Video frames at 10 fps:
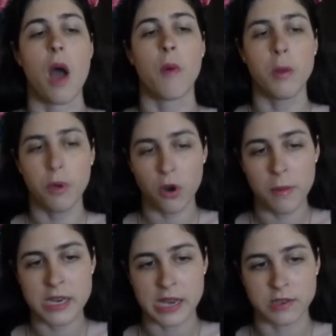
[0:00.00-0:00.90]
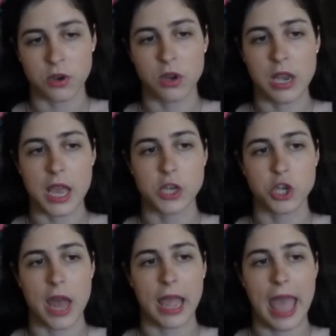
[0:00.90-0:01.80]
I want to put her on my Tasigur EDH
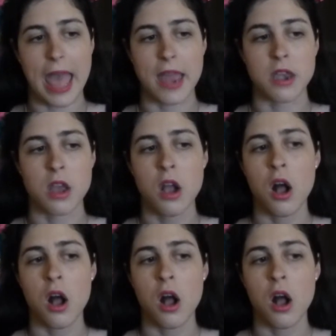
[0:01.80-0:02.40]
deck, and